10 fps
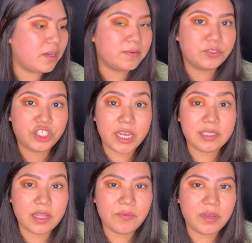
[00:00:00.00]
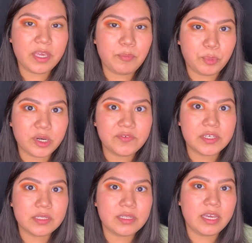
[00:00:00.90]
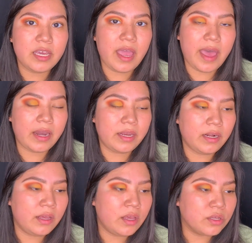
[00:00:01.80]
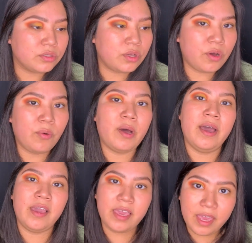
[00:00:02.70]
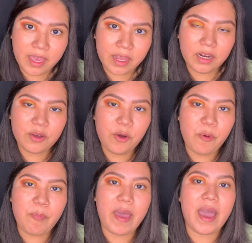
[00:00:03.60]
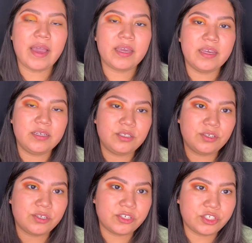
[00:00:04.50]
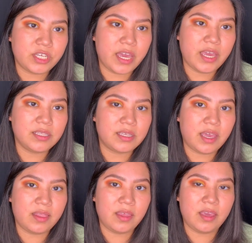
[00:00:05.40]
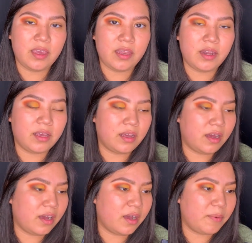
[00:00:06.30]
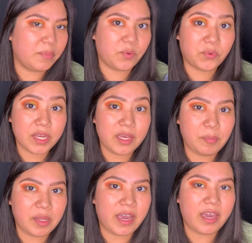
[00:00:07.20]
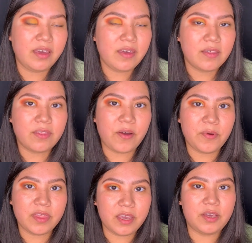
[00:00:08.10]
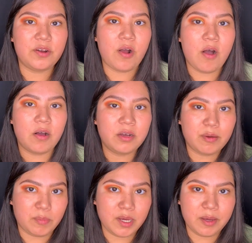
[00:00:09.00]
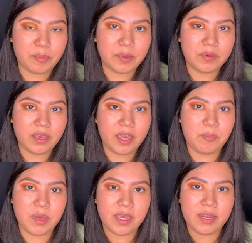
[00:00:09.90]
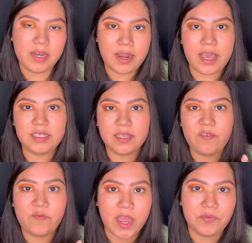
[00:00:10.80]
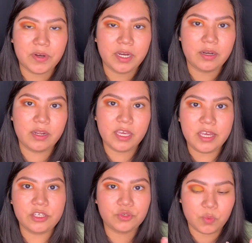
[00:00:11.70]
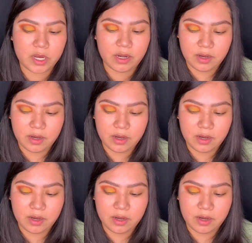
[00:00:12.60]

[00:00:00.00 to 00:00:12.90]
shades that we previously added. So again, go back into your shades and then reapply. That way they could all come up and be nice and vibrant, each one.